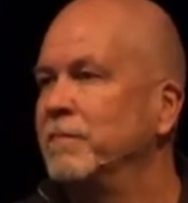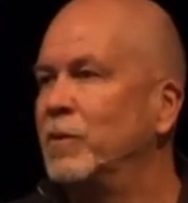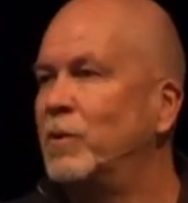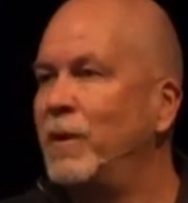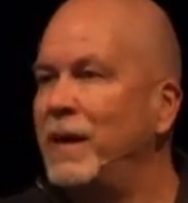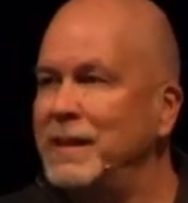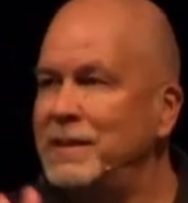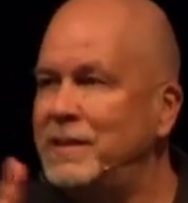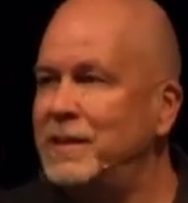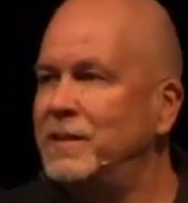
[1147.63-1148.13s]

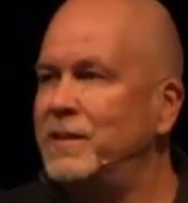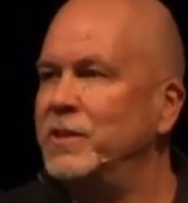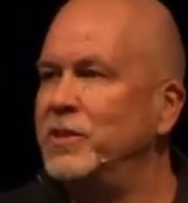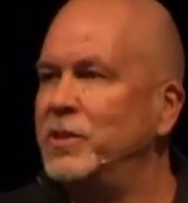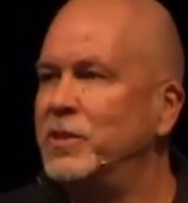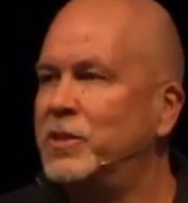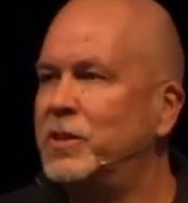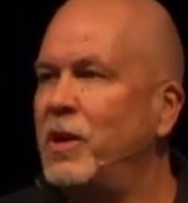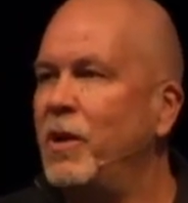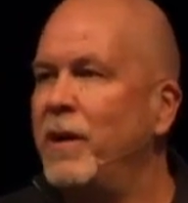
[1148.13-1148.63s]
Grace isn't
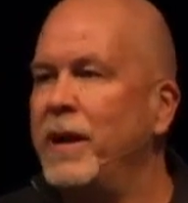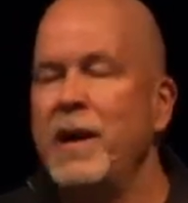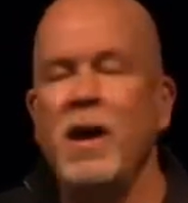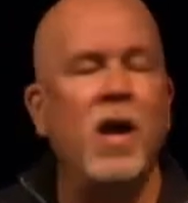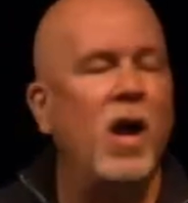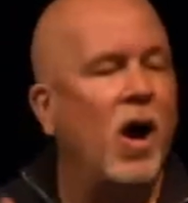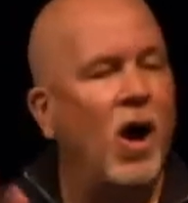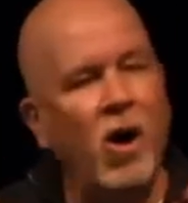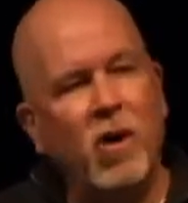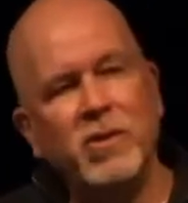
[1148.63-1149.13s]
just going,
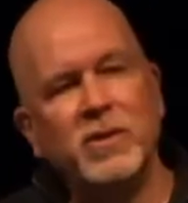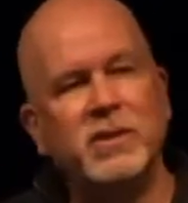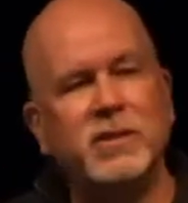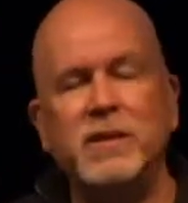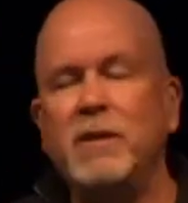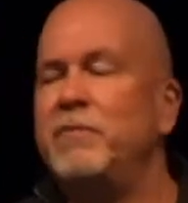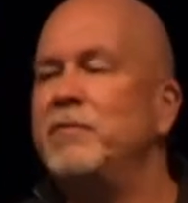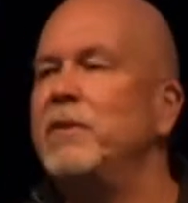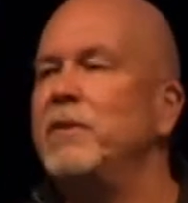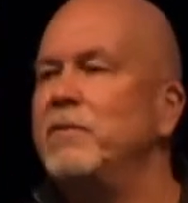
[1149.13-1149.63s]
oh, the
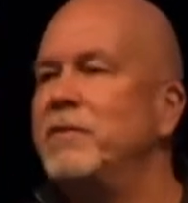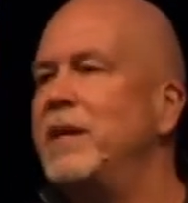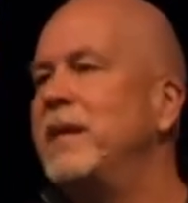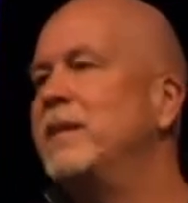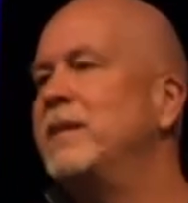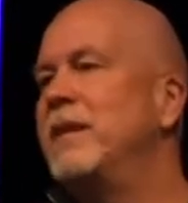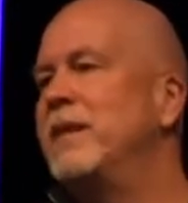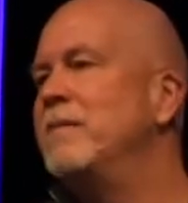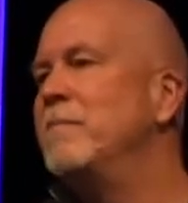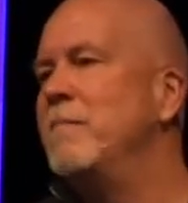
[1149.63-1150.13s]
stuff you
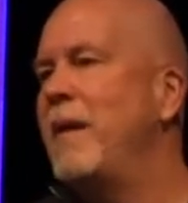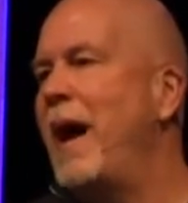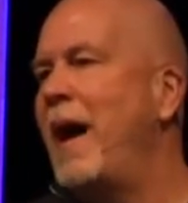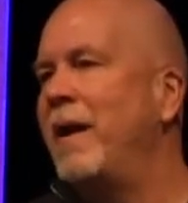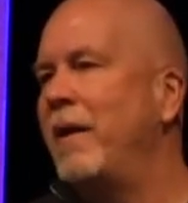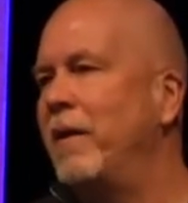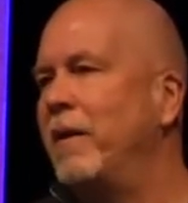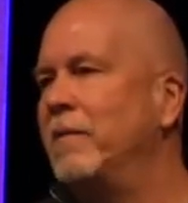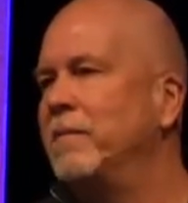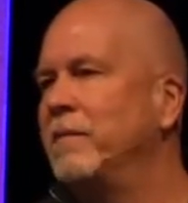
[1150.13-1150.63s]
did didn't
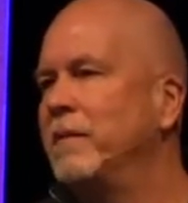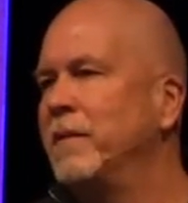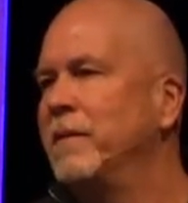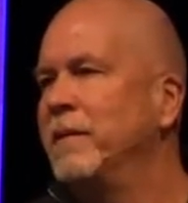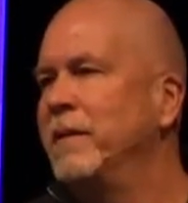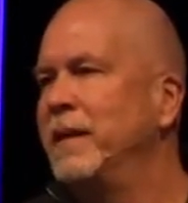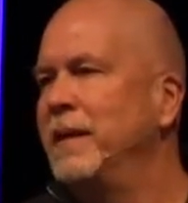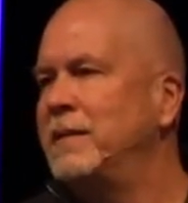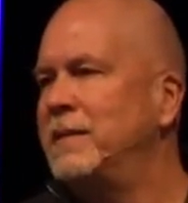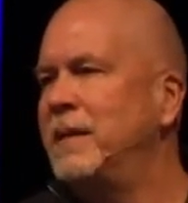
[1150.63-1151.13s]
matter.
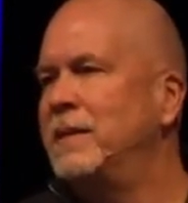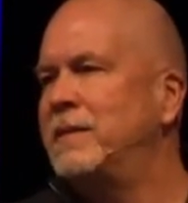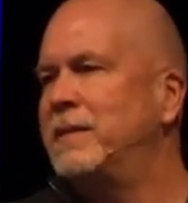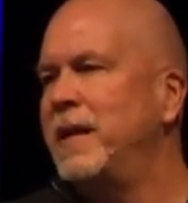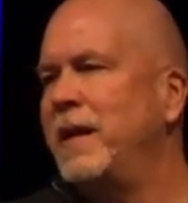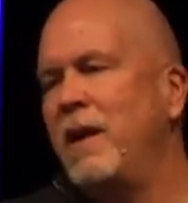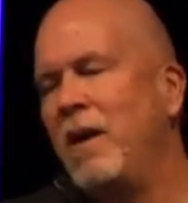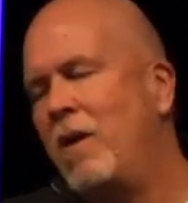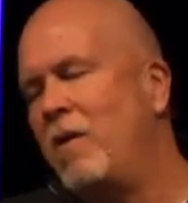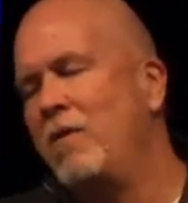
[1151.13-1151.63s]
It's not
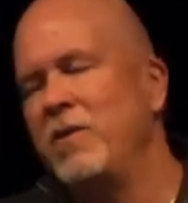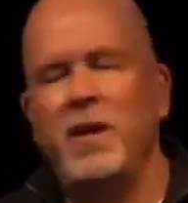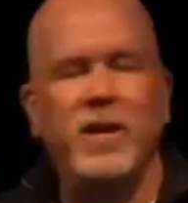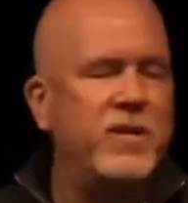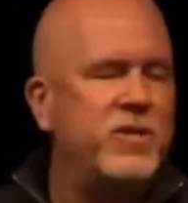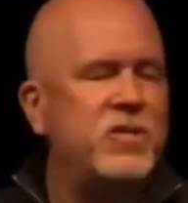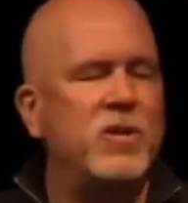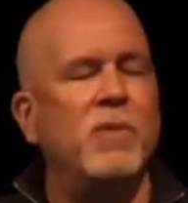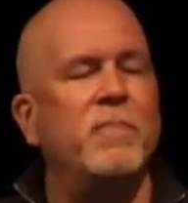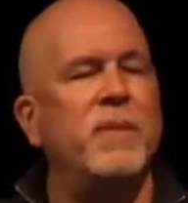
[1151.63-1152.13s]
saying, oh,
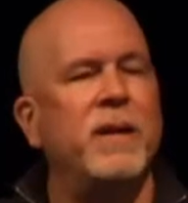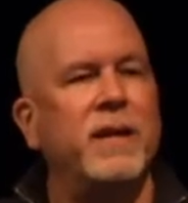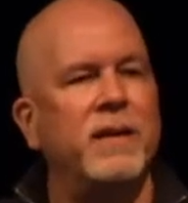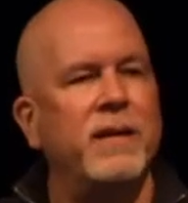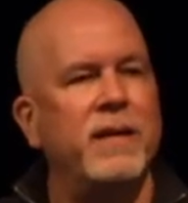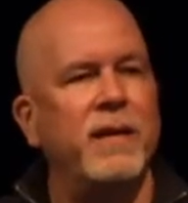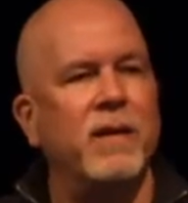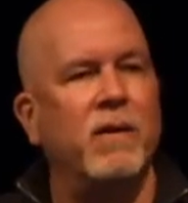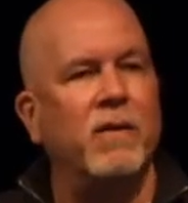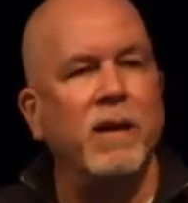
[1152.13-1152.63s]
it's no big
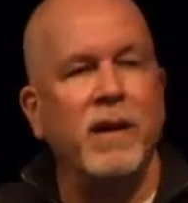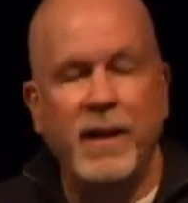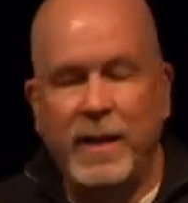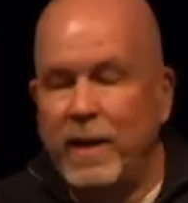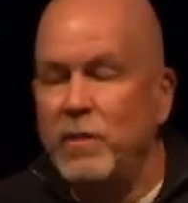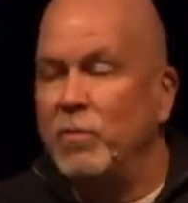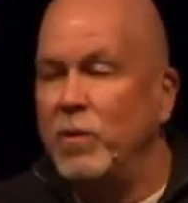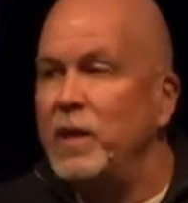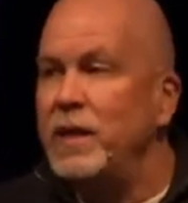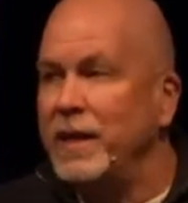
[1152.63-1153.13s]
deal.
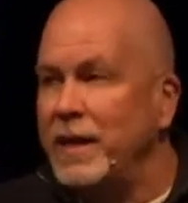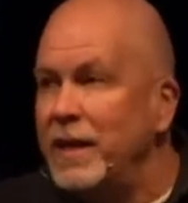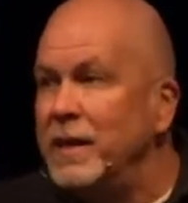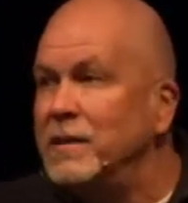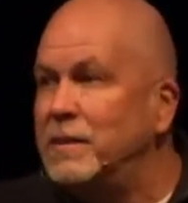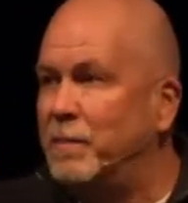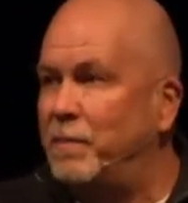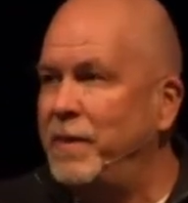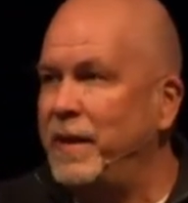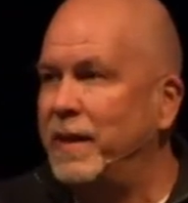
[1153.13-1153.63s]
It really
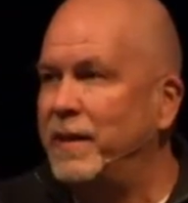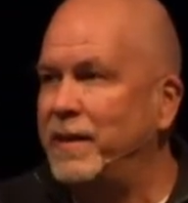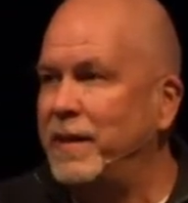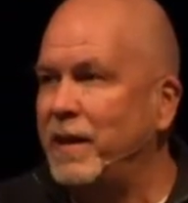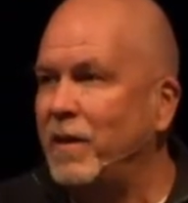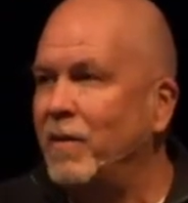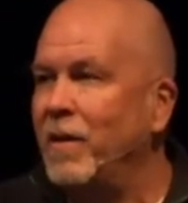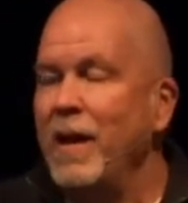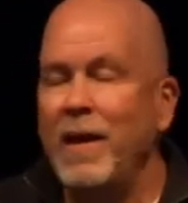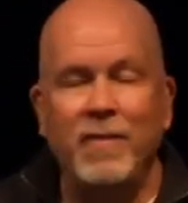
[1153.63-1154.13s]
is a big
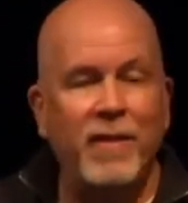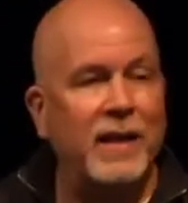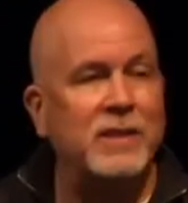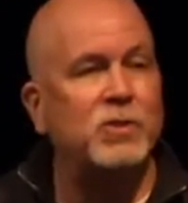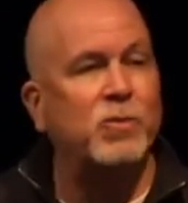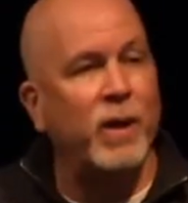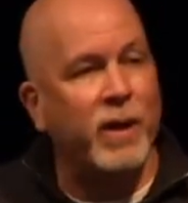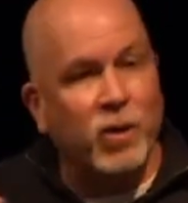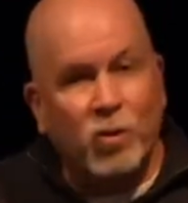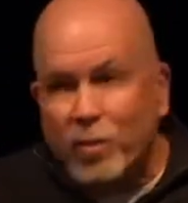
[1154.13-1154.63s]
deal.
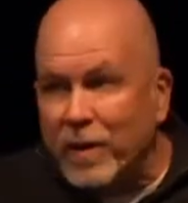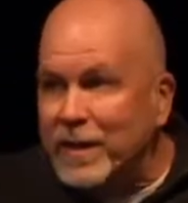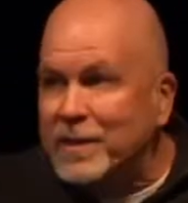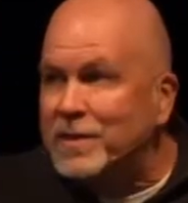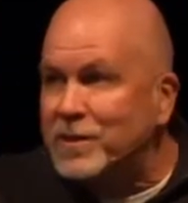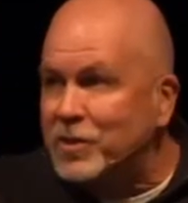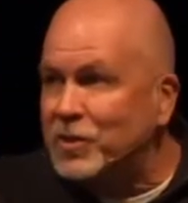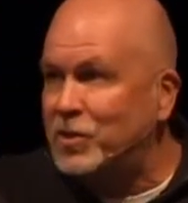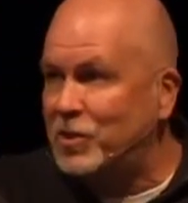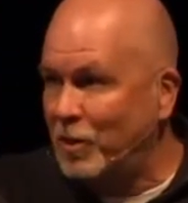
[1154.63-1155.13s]
That's why
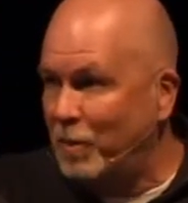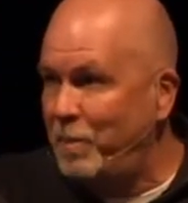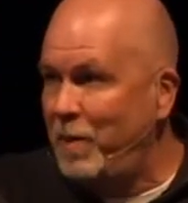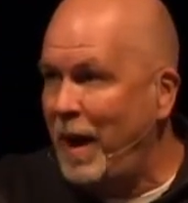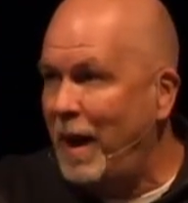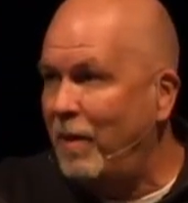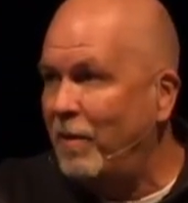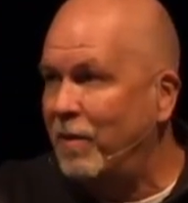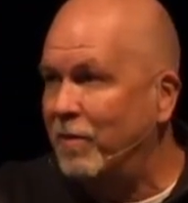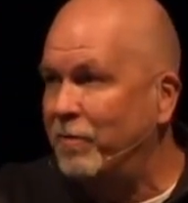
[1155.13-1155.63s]
grace is so
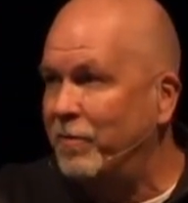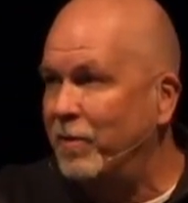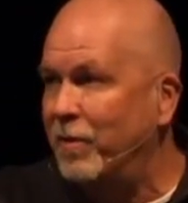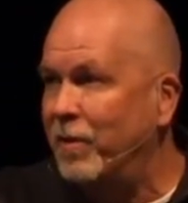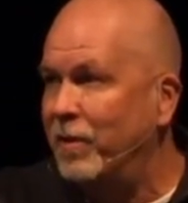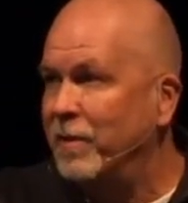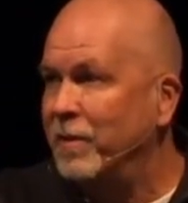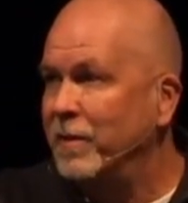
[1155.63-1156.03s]
powerful.